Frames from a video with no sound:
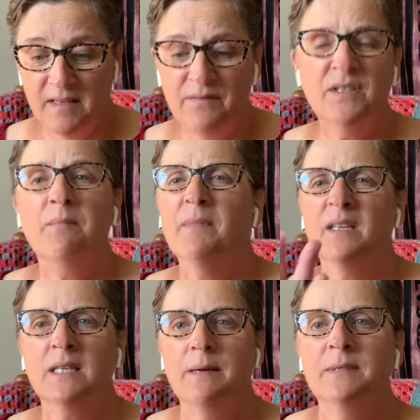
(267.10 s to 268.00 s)
if something
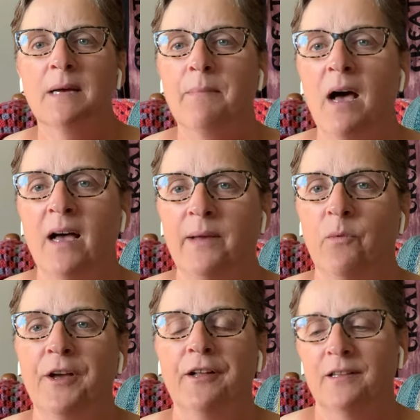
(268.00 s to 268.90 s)
else comes up, I
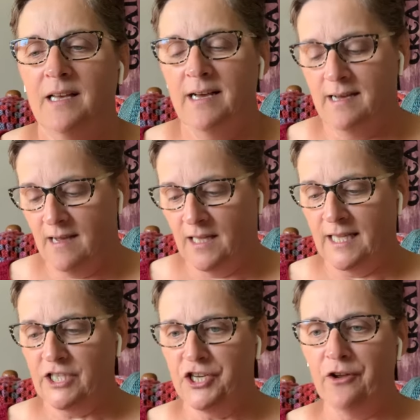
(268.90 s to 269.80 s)
will, uh, I'll
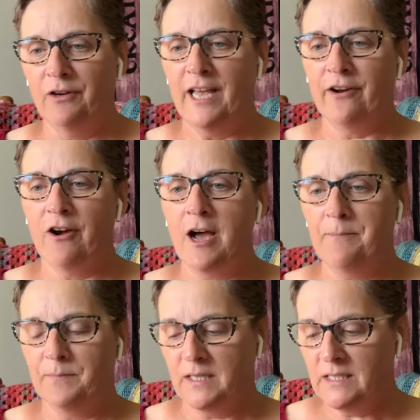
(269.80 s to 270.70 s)
let you know later on.
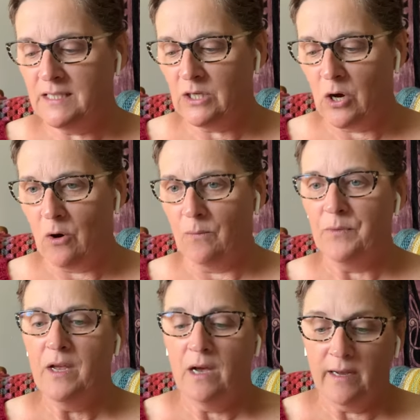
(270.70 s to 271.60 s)
So
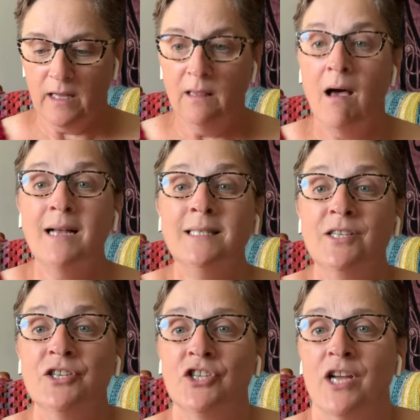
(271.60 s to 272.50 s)
I got lots
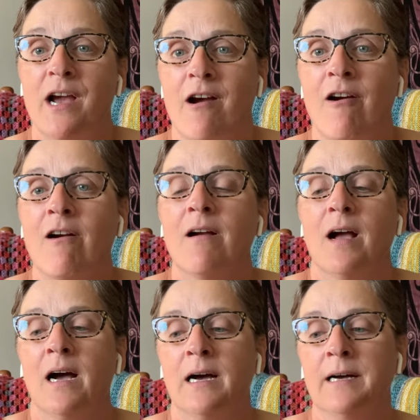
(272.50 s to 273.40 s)
to share,
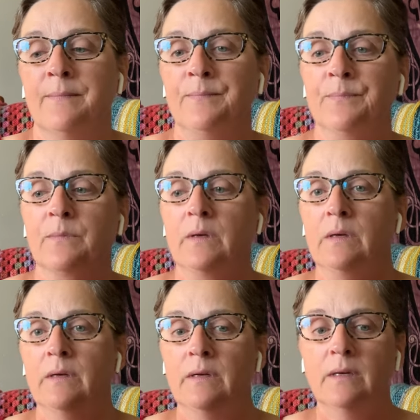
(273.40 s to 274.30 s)
um,
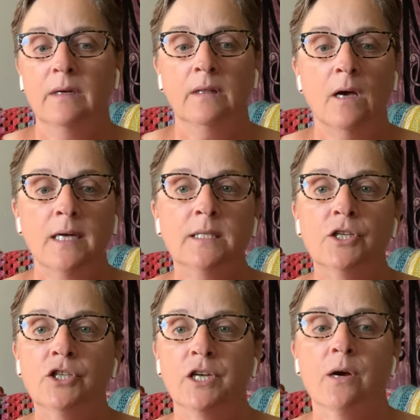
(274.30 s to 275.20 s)
lots
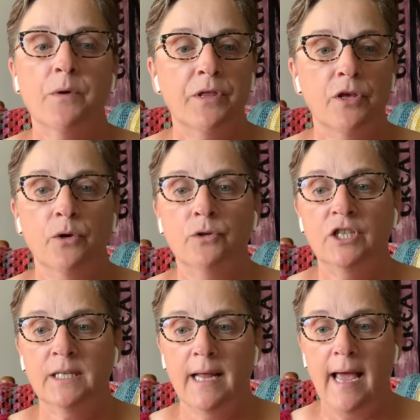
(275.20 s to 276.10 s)
to share with you
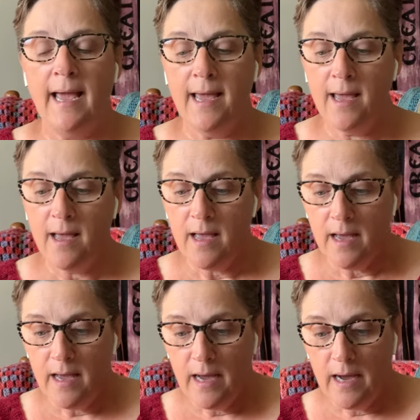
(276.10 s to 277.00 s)
today.
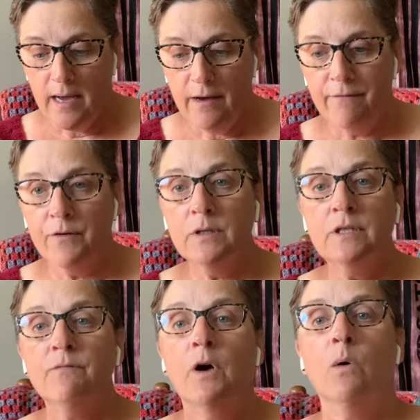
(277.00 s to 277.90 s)
First
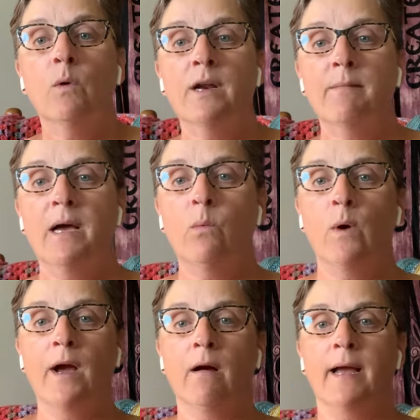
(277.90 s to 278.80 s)
of all, what am I
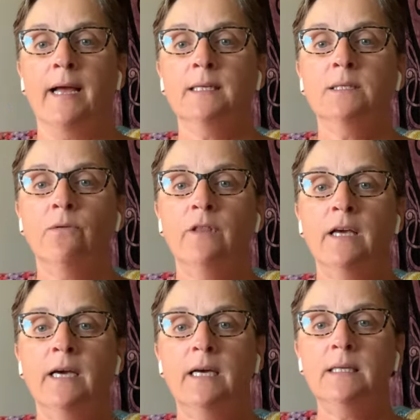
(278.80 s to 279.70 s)
wearing? So
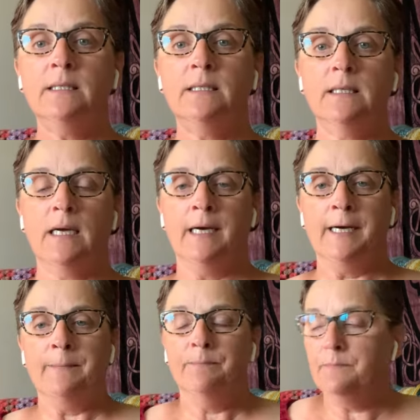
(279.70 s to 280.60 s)
this,
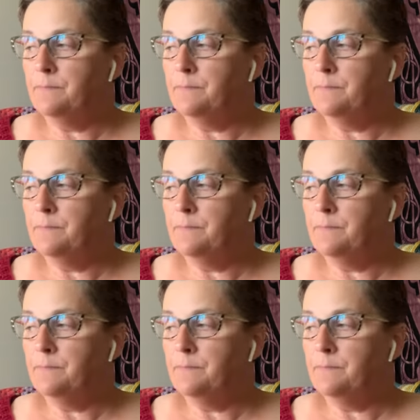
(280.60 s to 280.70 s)
um,